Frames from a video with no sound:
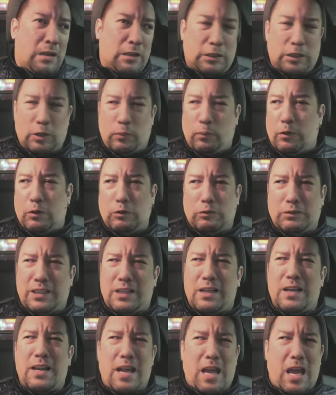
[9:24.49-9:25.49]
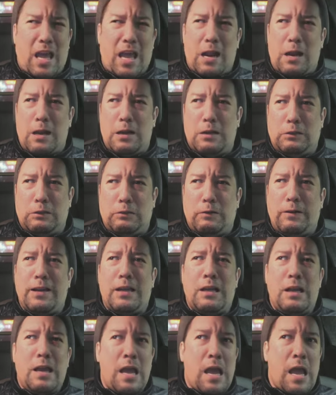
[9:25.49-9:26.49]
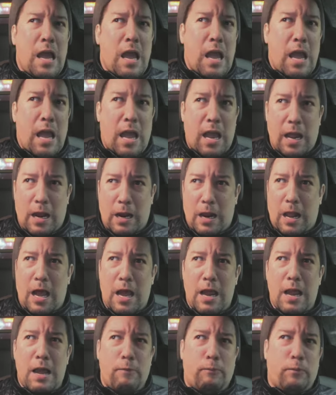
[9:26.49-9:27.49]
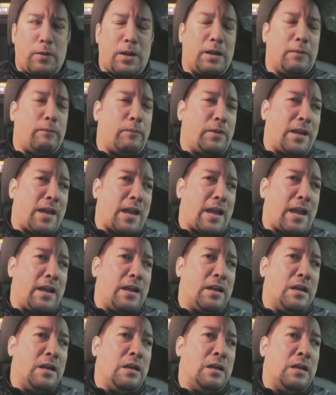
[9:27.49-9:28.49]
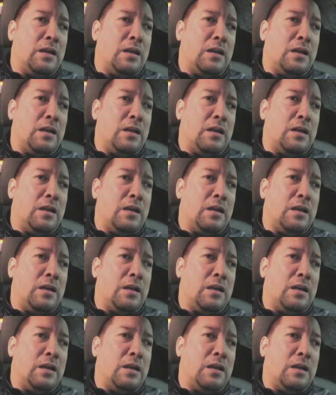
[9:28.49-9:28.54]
supposedly a head injury, and I have PBA